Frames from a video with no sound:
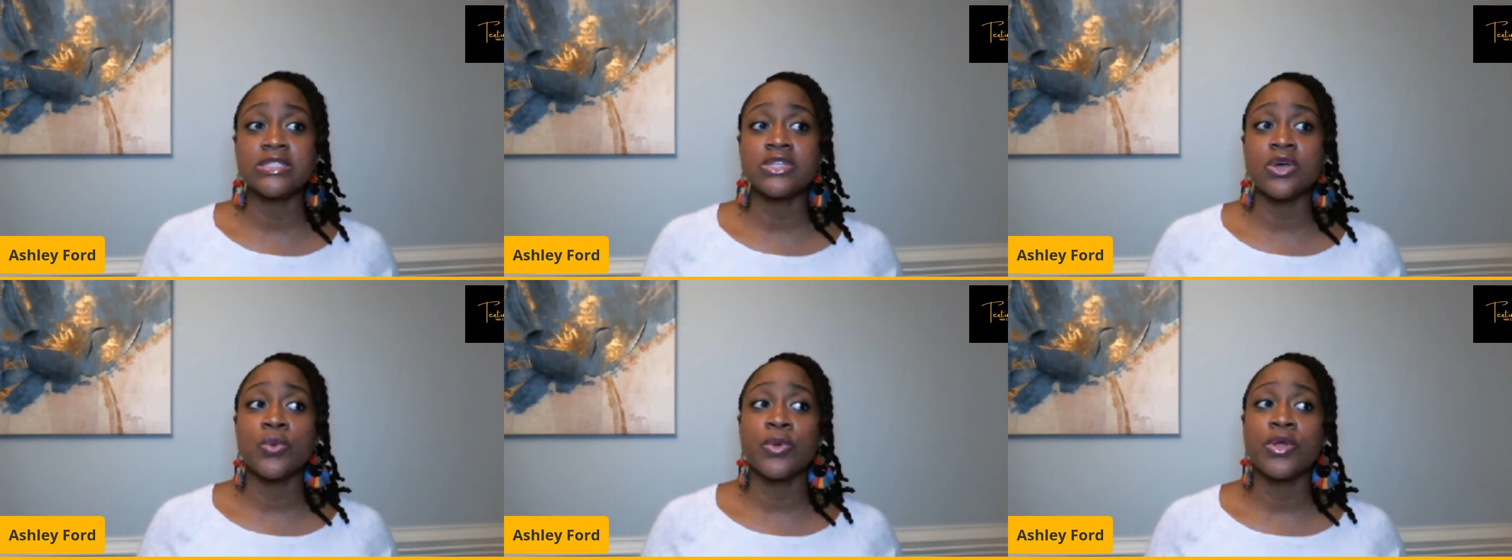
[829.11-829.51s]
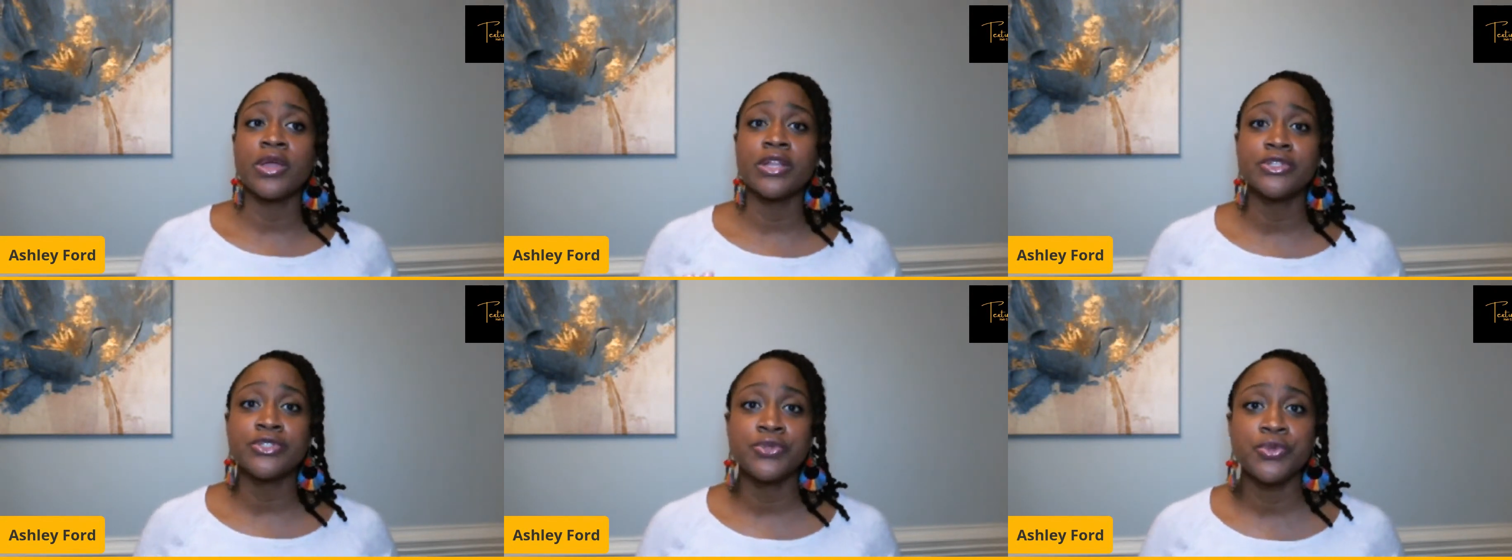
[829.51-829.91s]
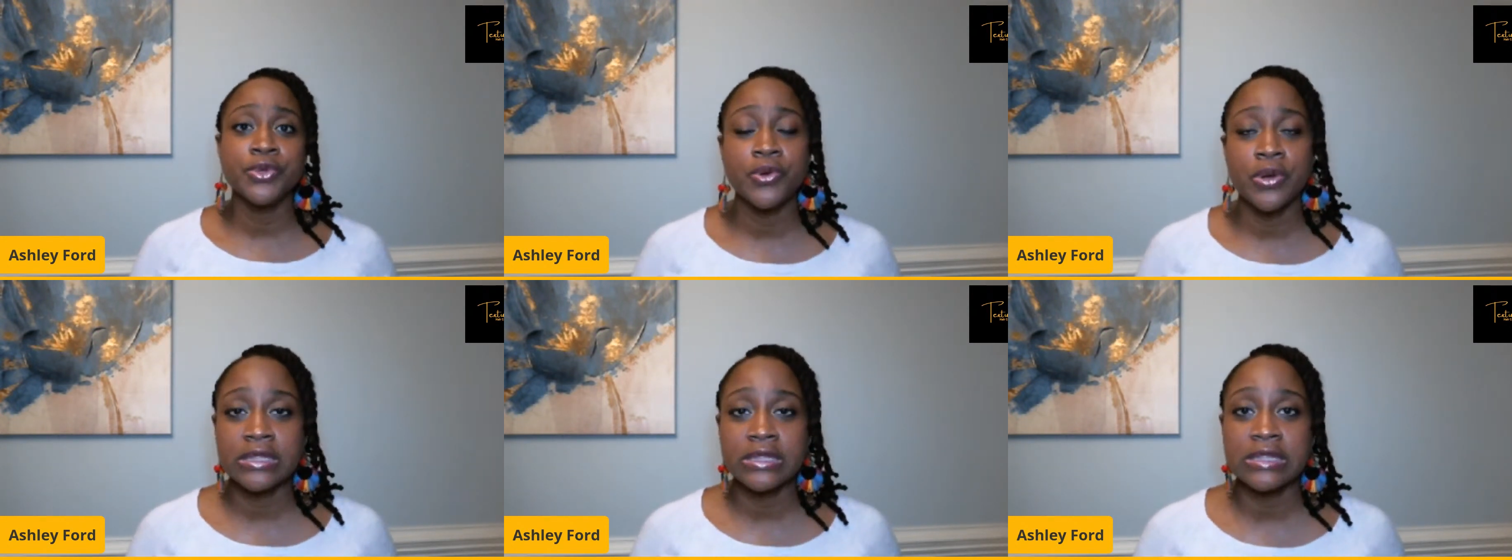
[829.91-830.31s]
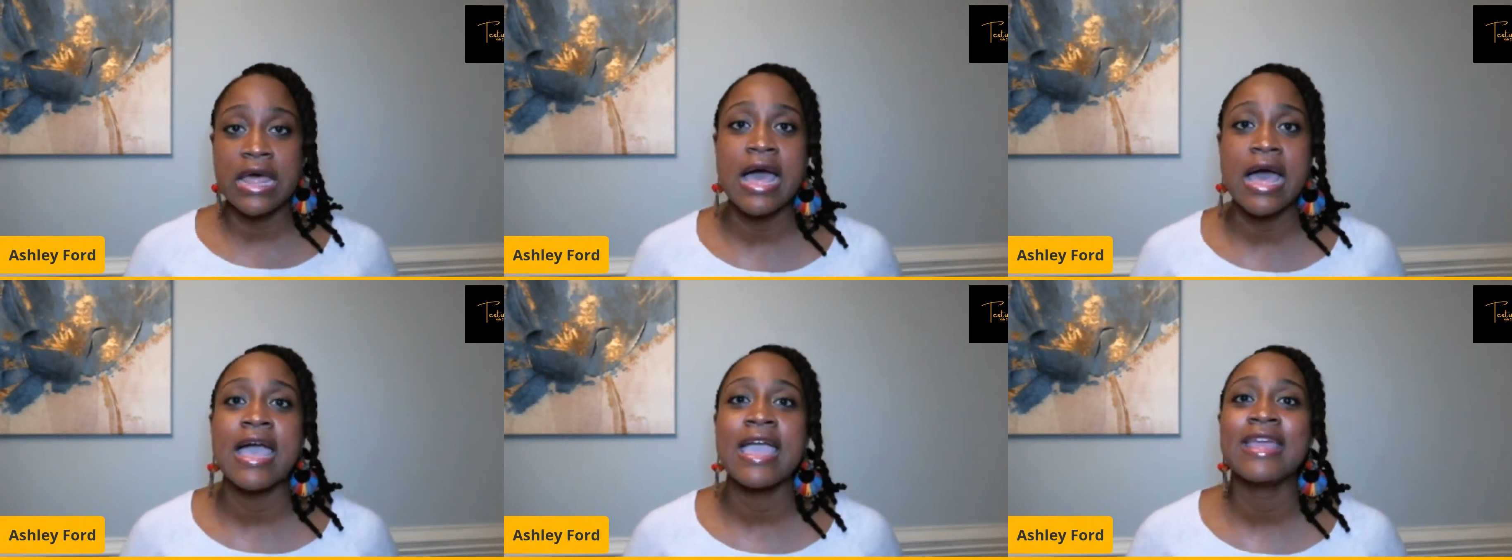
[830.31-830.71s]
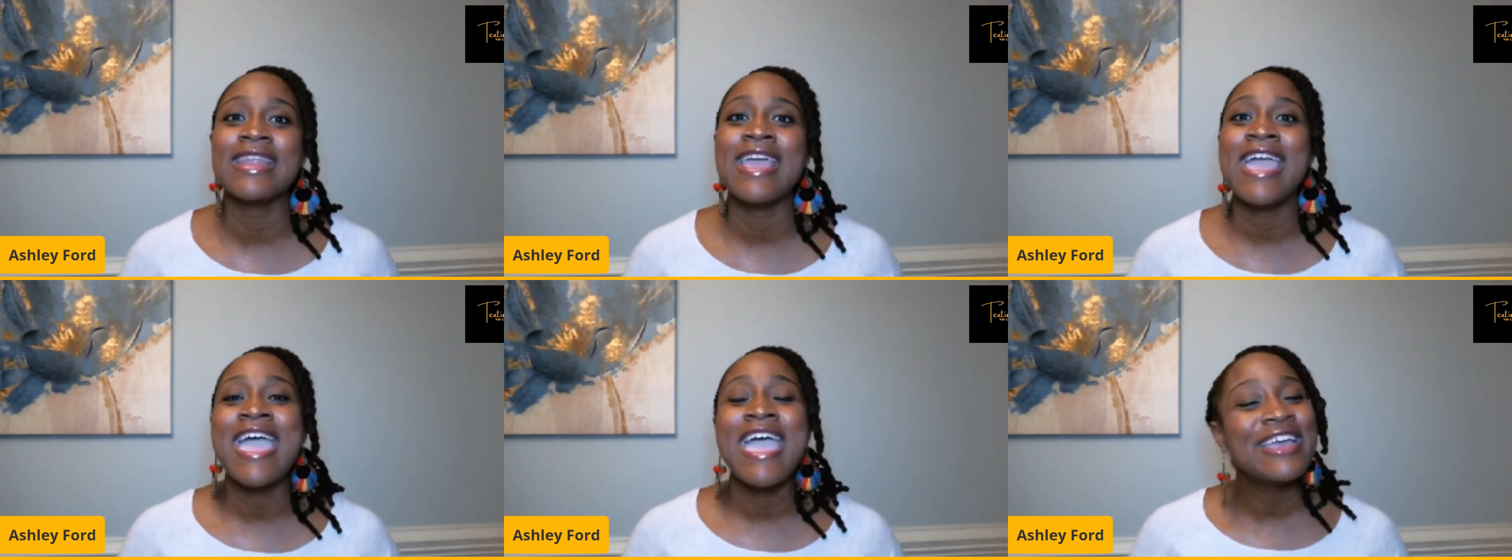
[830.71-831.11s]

So, we're going to do it online